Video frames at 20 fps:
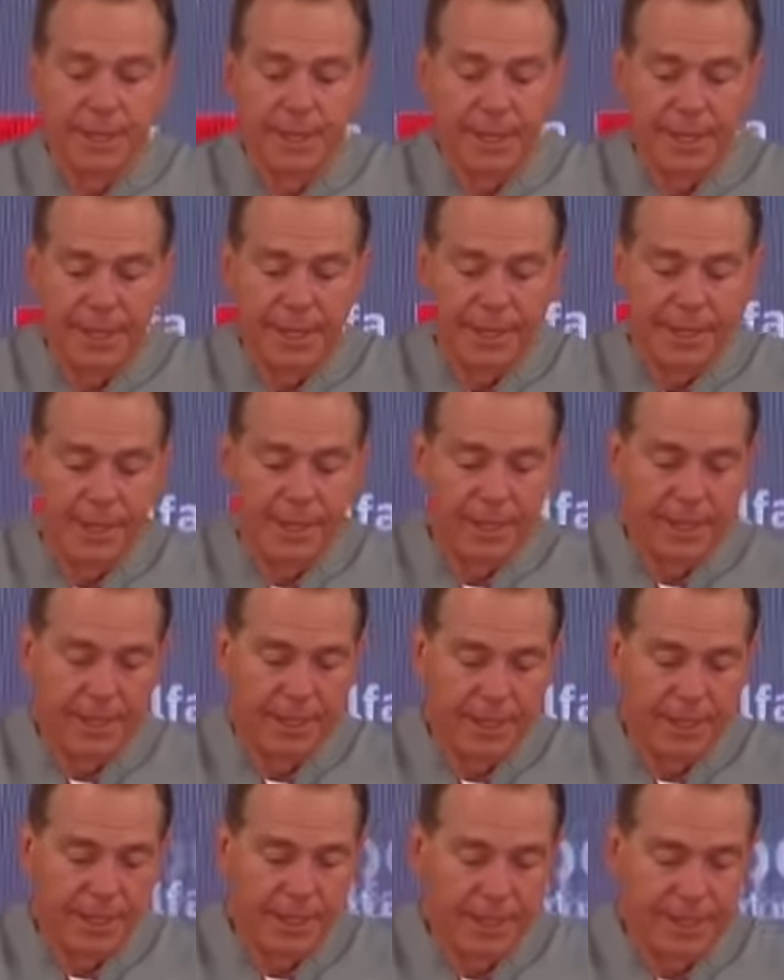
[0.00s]
And
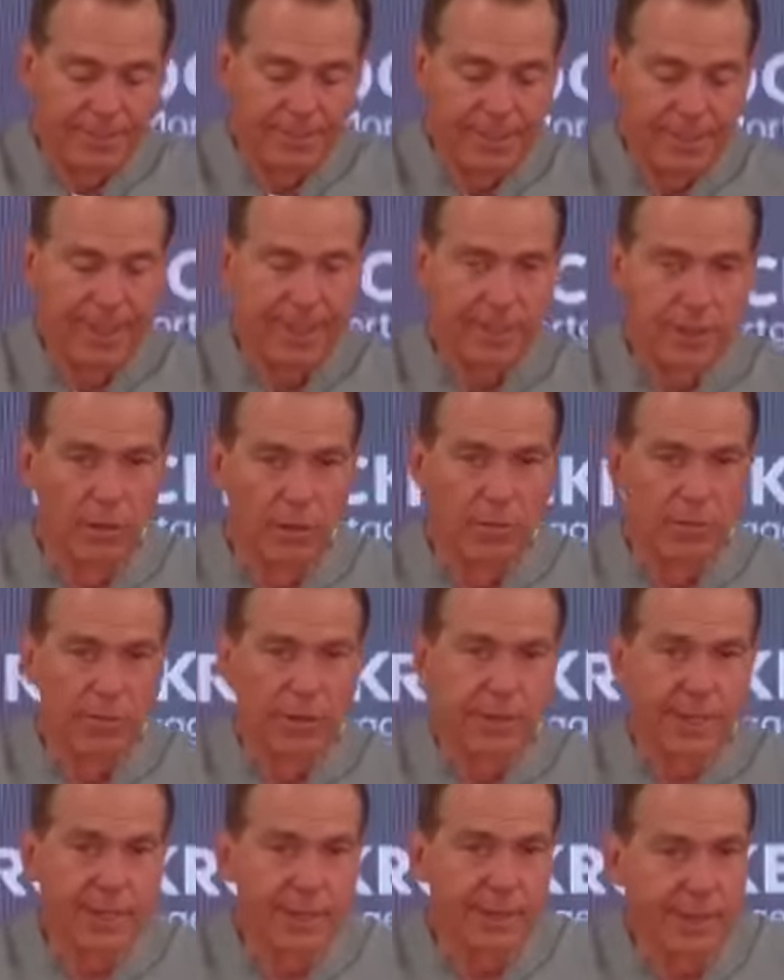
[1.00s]
I don't
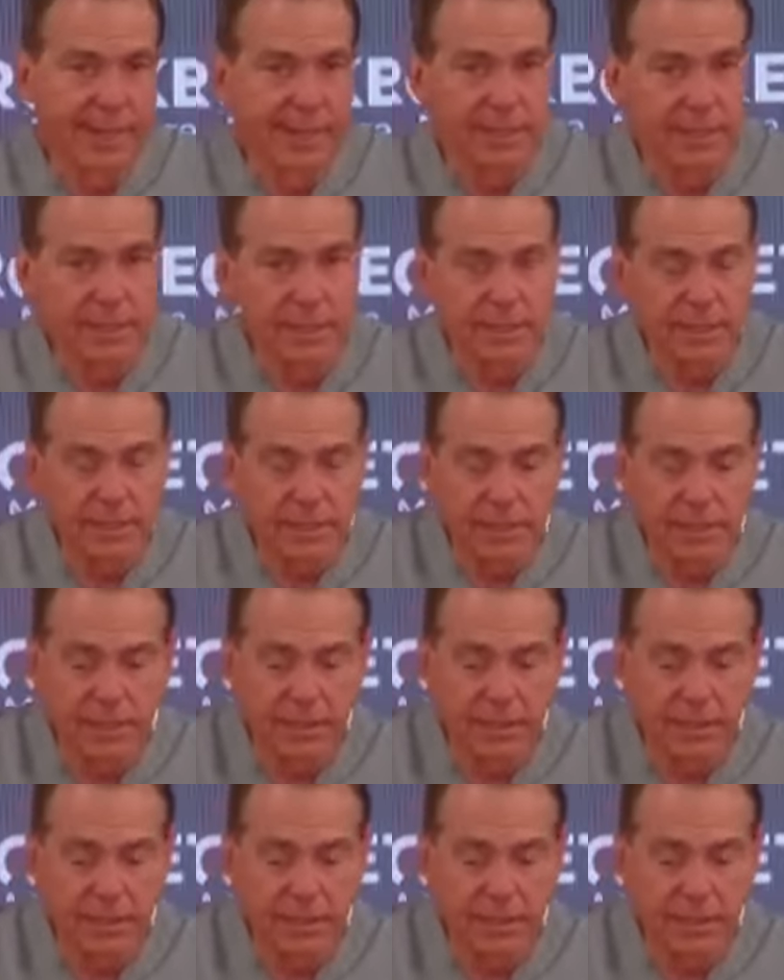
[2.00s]
think that's